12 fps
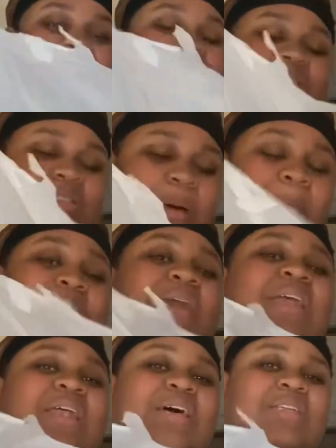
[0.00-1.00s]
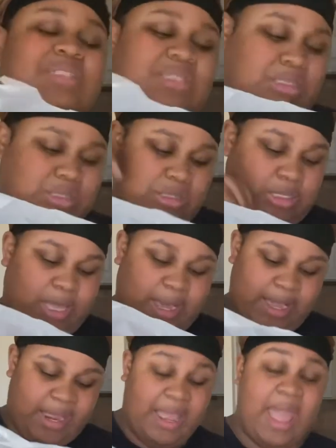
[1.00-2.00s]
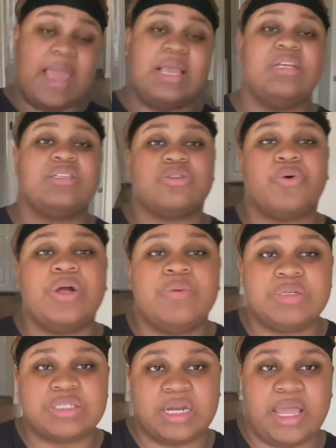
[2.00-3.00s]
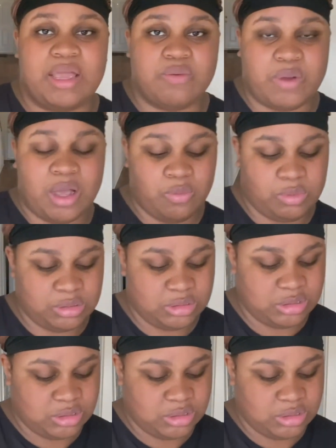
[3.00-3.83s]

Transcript: Some mirrors. I got eight square ones and eight round ones.